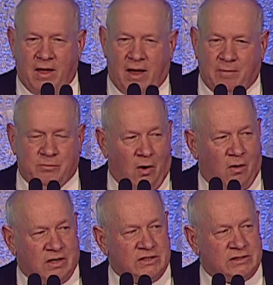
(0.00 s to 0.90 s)
I'm
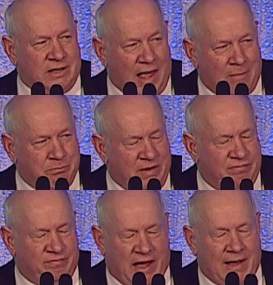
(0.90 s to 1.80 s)
talking sloppy,
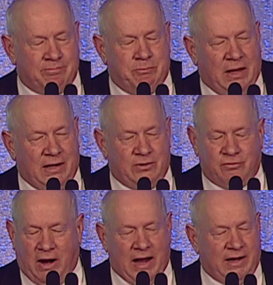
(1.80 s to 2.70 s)
fat,
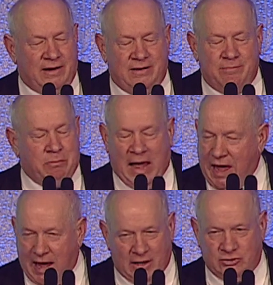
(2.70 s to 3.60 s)
belly-dragging,
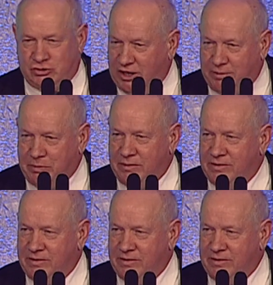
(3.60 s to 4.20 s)
bad sheep.